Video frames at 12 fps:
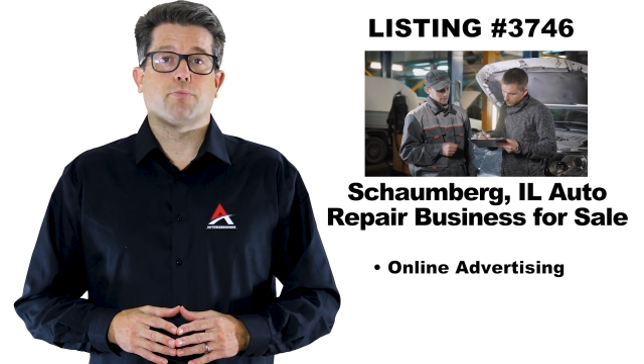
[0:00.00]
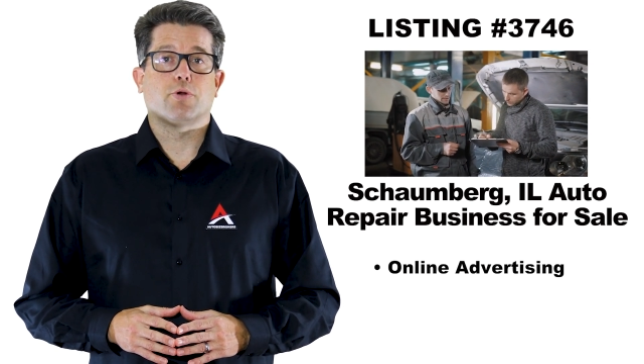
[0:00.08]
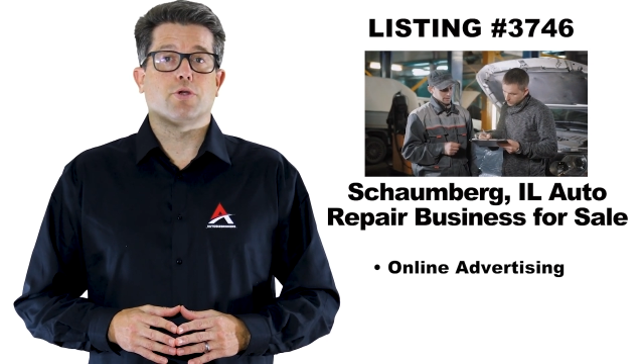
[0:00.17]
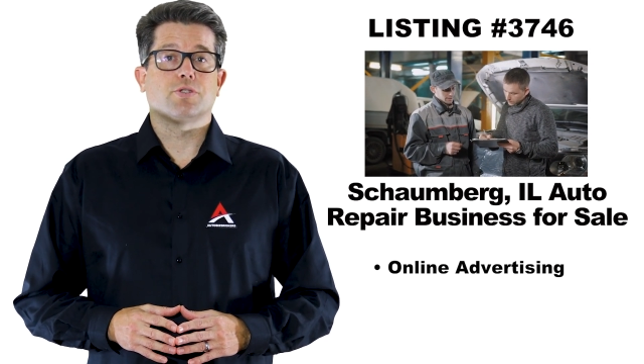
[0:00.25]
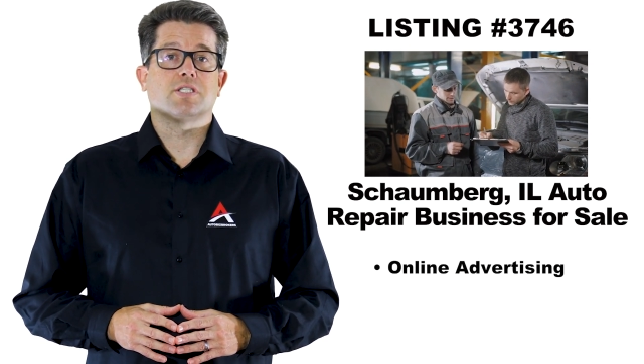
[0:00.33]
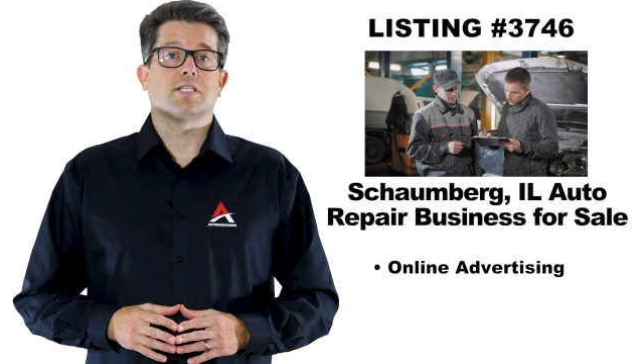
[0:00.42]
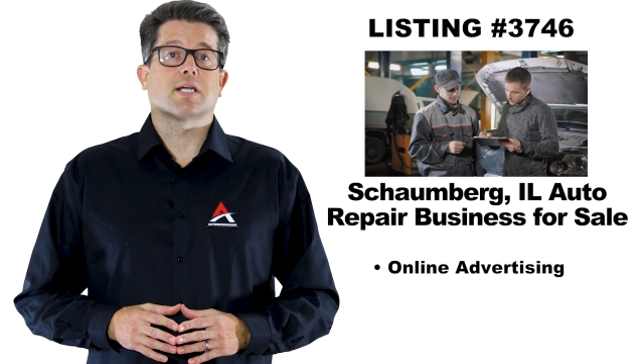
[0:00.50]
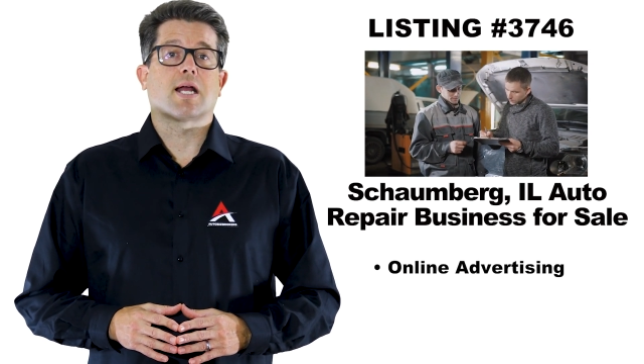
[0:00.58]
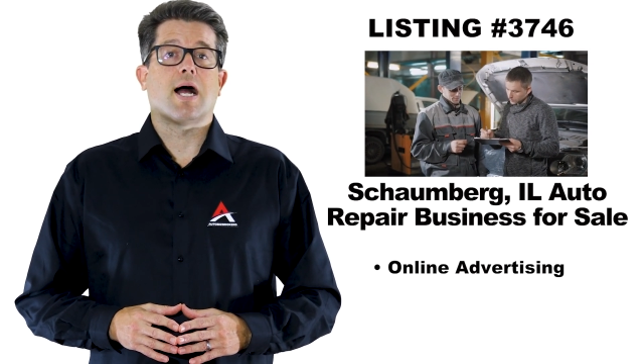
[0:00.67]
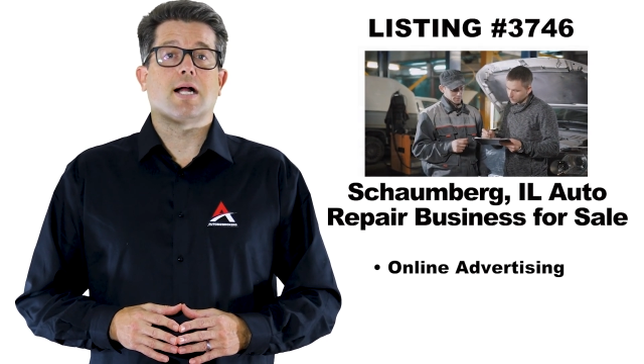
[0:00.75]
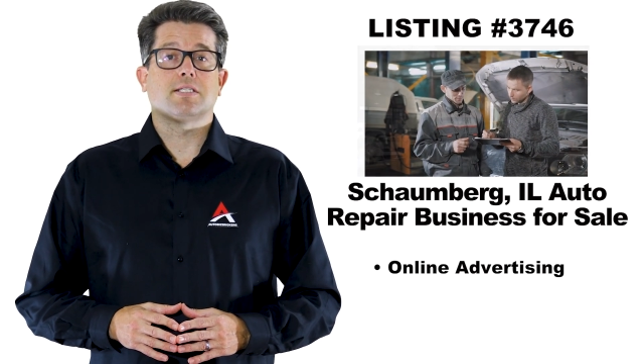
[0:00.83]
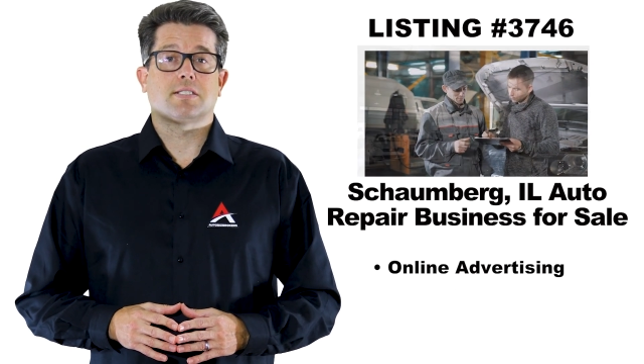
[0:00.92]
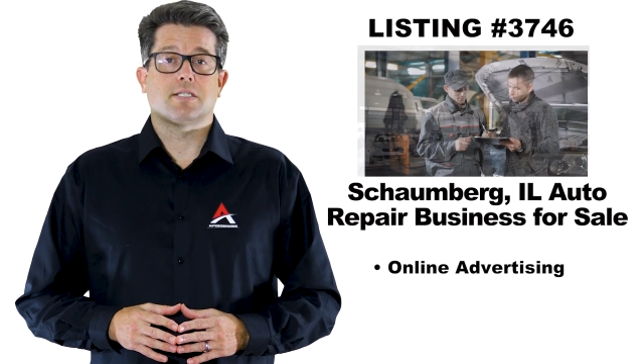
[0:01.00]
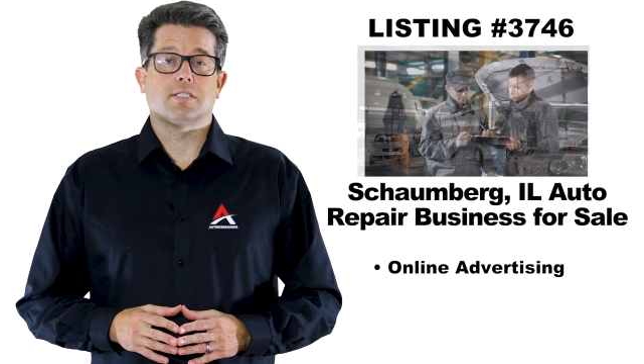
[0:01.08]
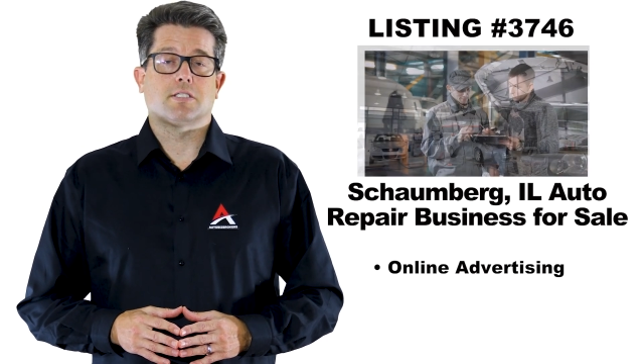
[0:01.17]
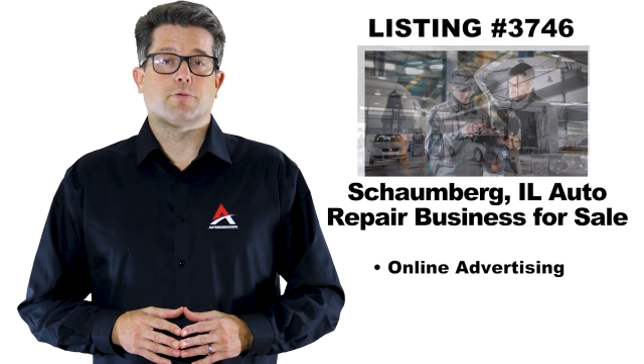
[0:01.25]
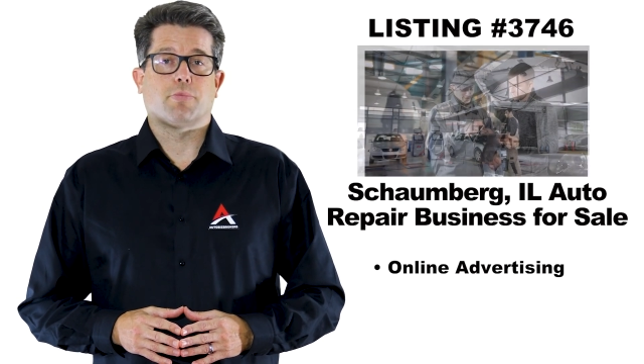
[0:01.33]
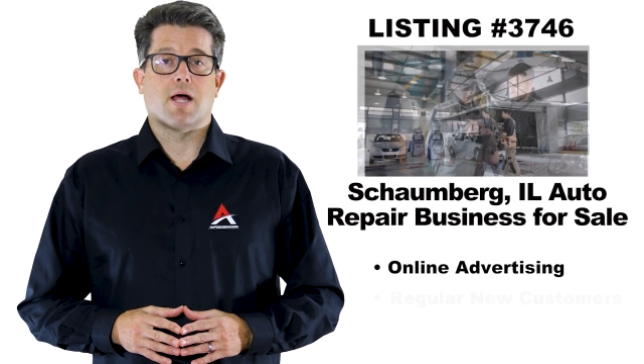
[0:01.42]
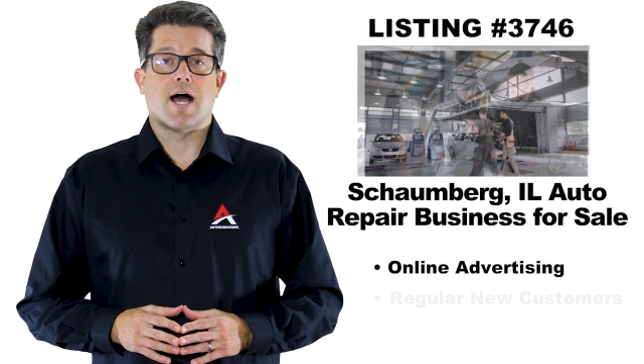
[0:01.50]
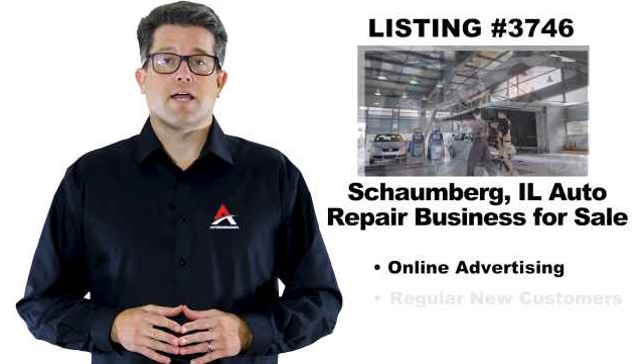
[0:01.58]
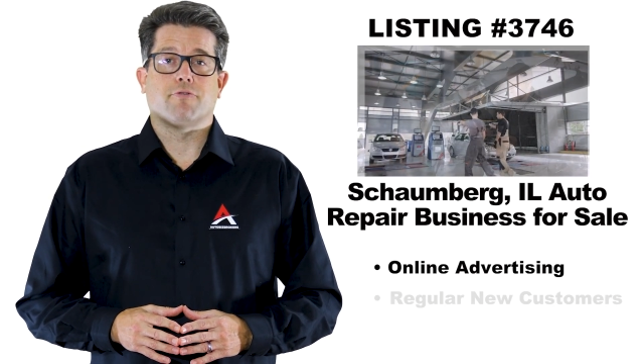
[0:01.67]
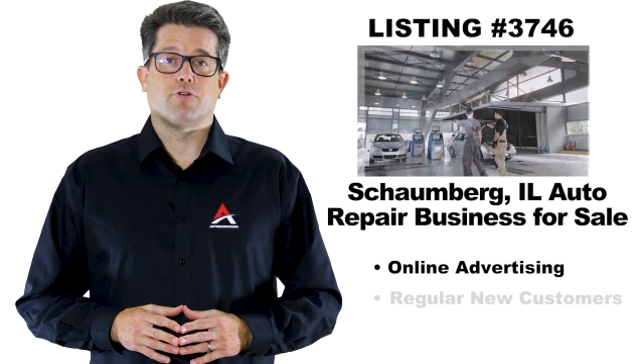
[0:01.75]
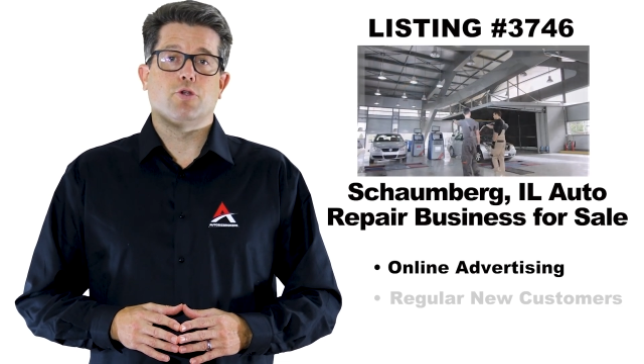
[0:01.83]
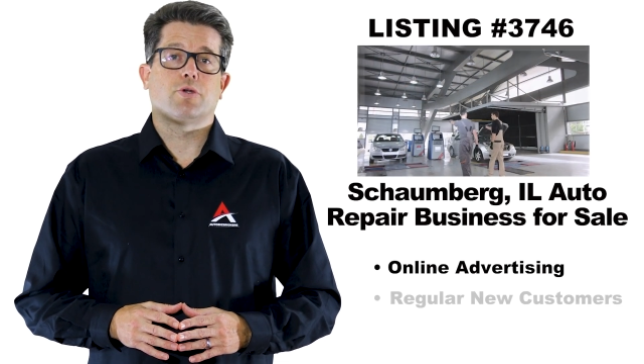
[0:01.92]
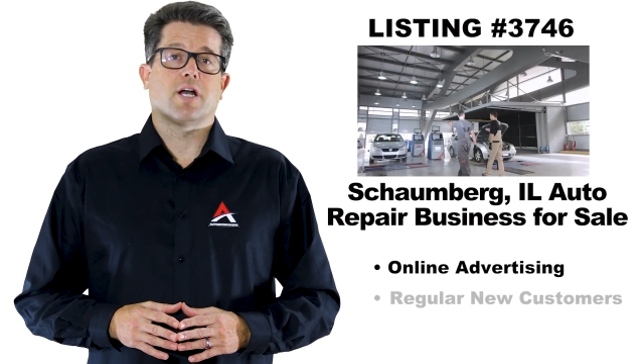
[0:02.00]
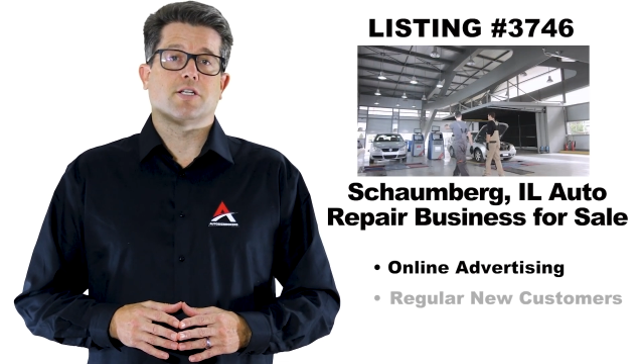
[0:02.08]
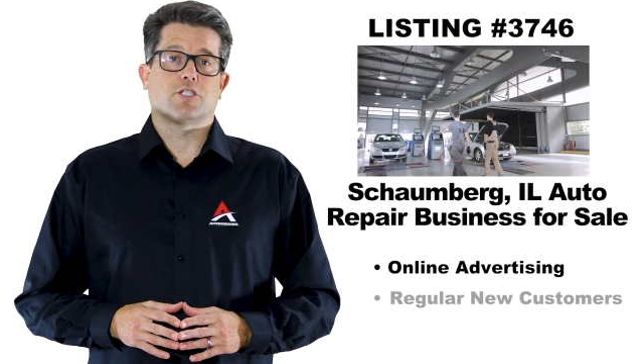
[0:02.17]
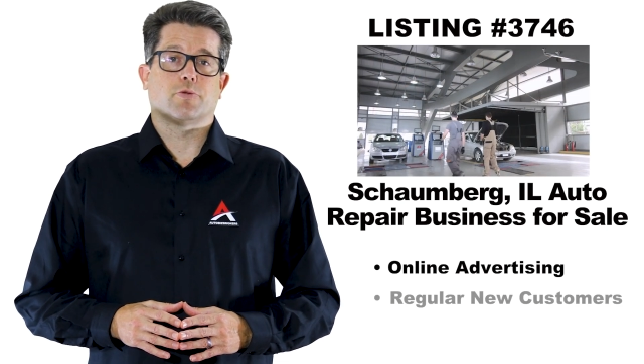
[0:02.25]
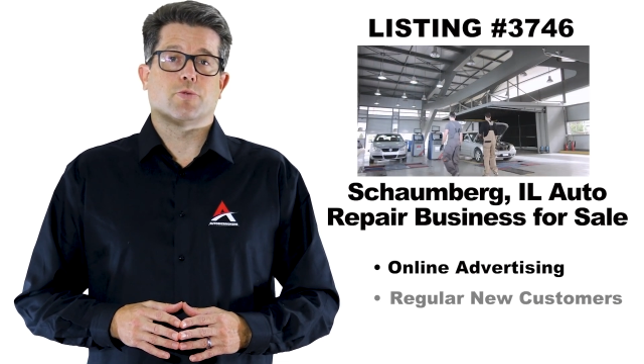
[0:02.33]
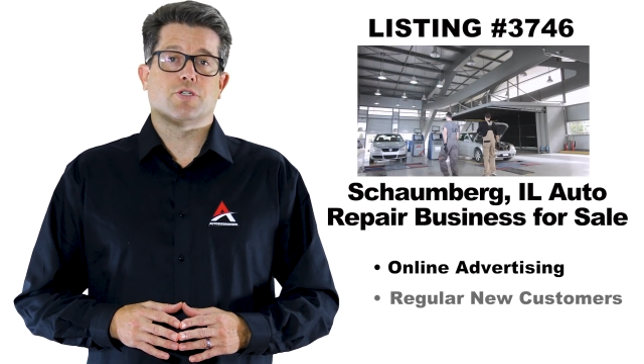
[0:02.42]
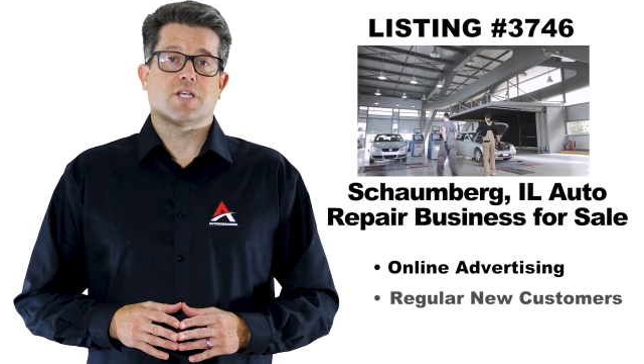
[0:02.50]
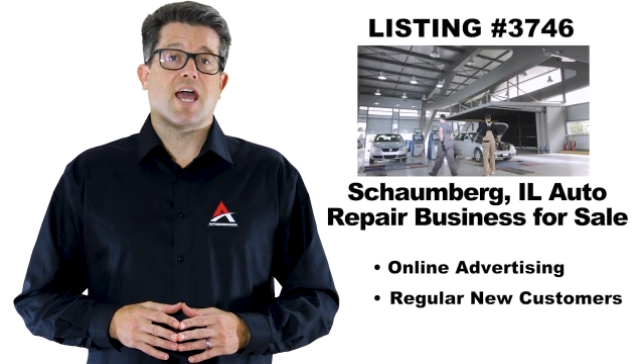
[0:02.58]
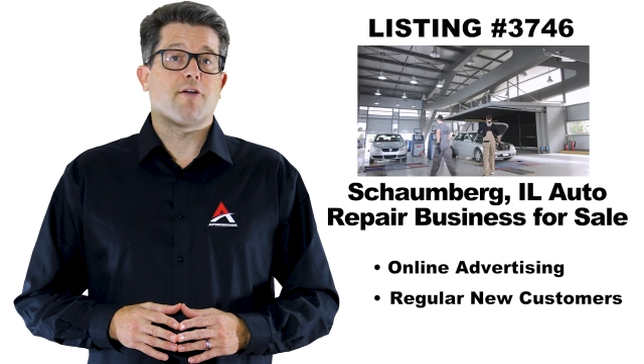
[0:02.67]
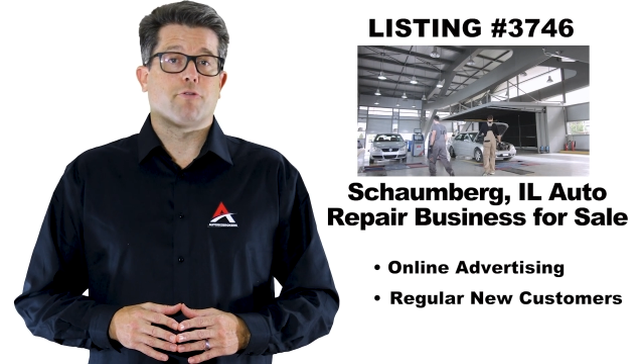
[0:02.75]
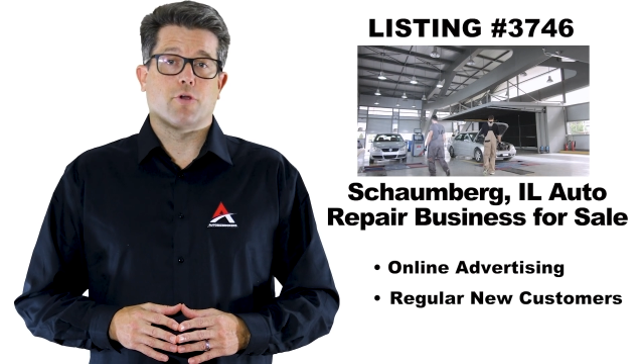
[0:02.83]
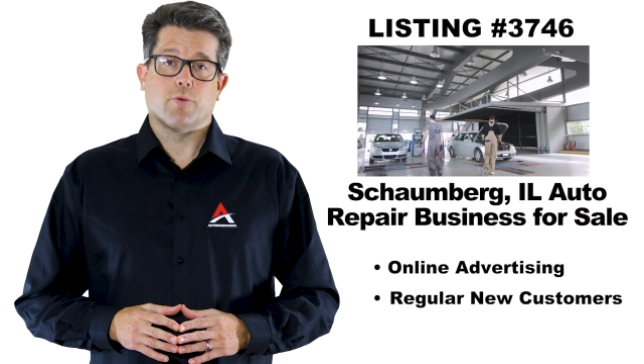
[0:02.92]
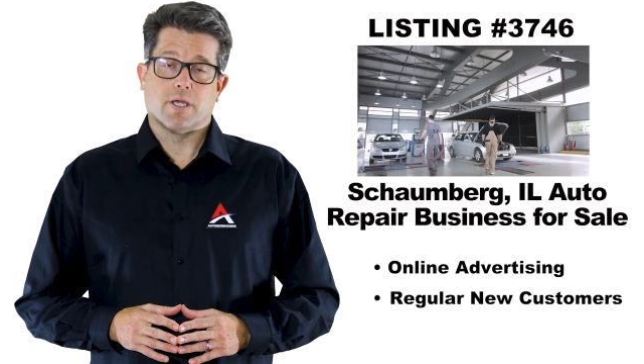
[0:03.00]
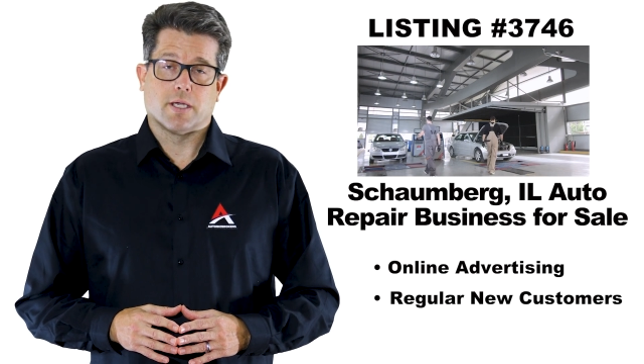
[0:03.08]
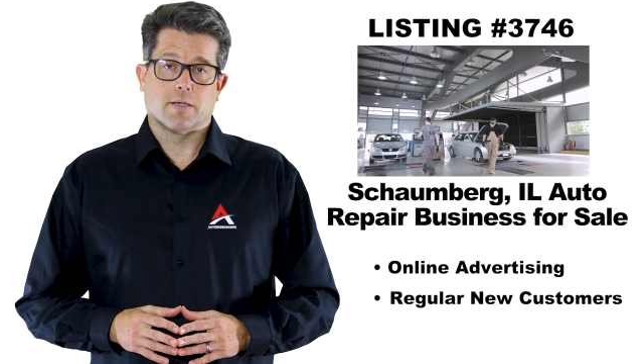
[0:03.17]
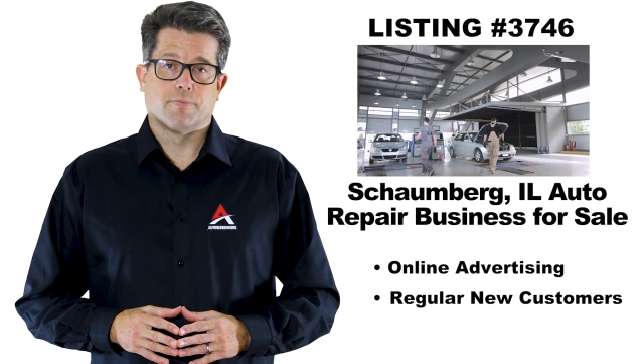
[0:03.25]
produces a constant supply of new customers every week.